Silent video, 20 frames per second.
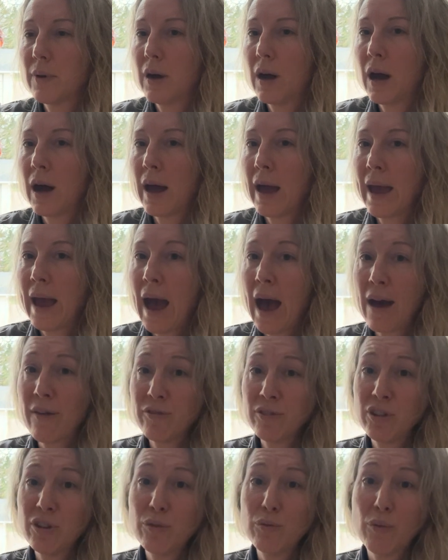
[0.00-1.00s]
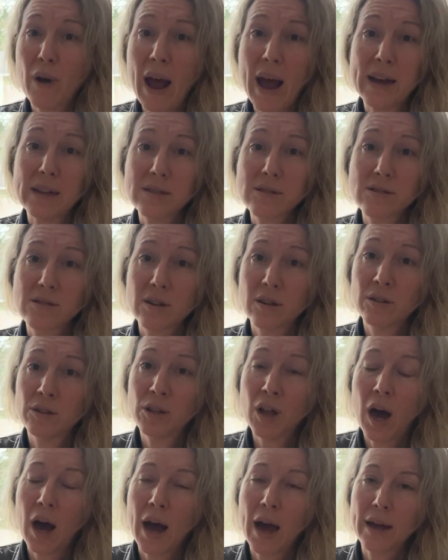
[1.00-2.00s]
I have to rest a
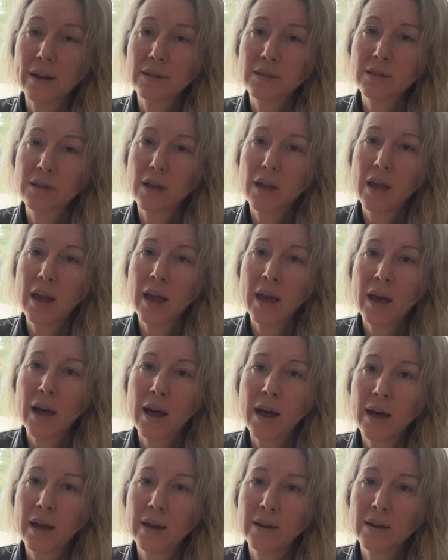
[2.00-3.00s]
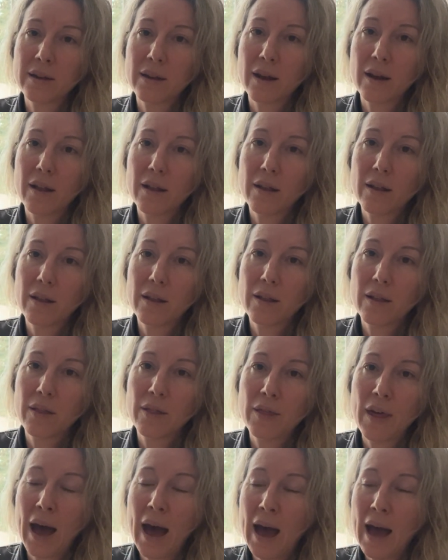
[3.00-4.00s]
lot. And
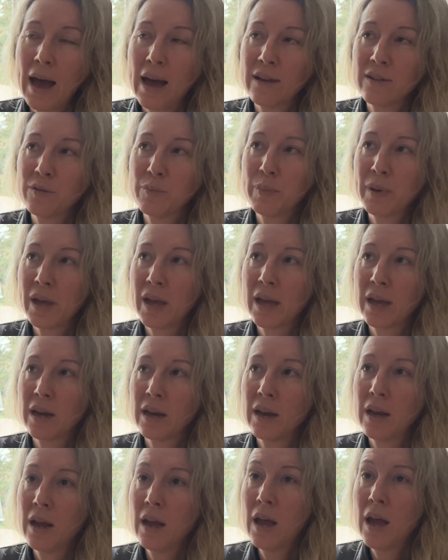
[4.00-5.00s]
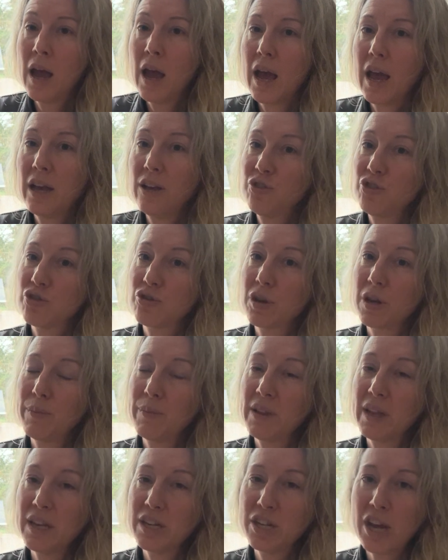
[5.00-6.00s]
that has been
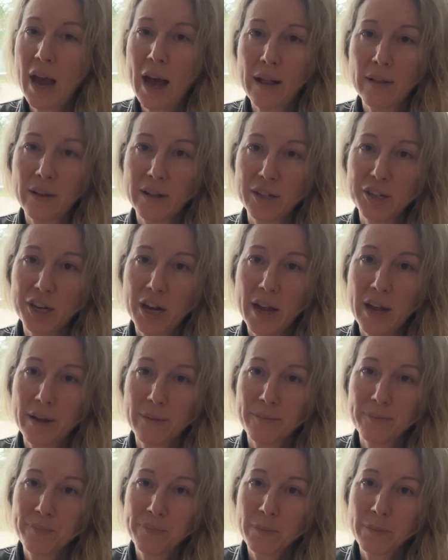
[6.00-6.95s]
extremely challenging.